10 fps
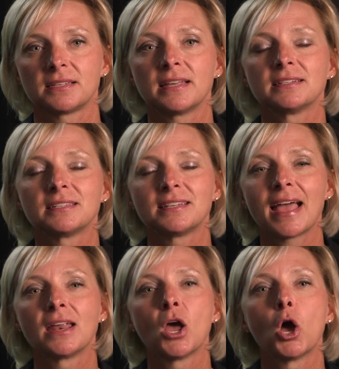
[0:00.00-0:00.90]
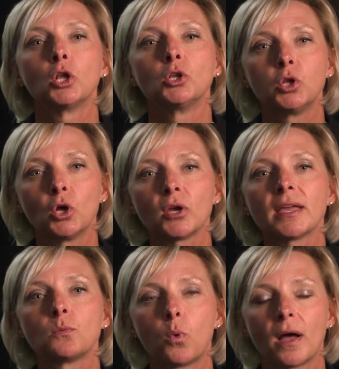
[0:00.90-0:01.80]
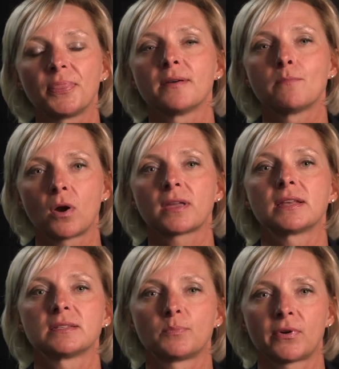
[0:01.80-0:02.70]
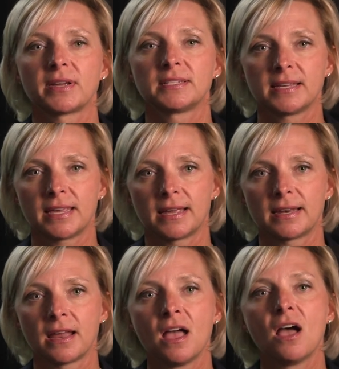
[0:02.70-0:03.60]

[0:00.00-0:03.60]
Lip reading: Instead, look at what the market is pricing in.